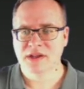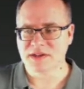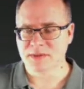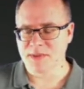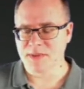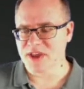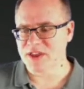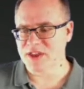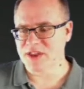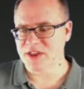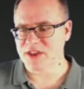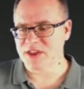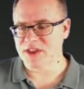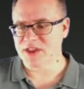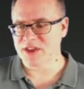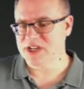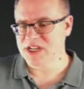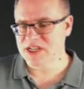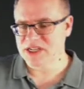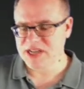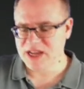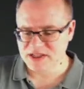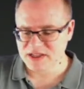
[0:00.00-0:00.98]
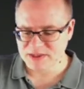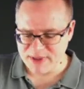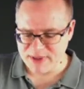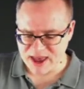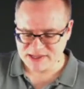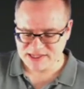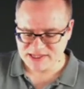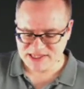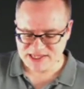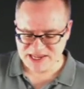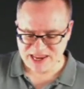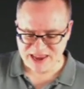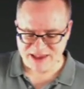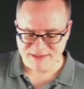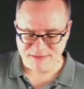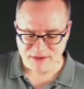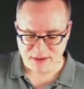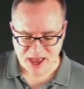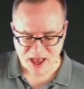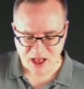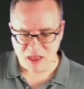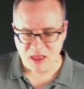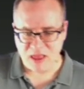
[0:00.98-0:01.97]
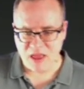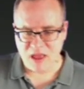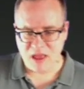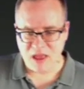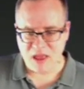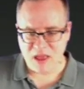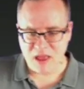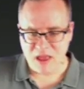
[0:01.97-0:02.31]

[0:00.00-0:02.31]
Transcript: Some other details about CFML,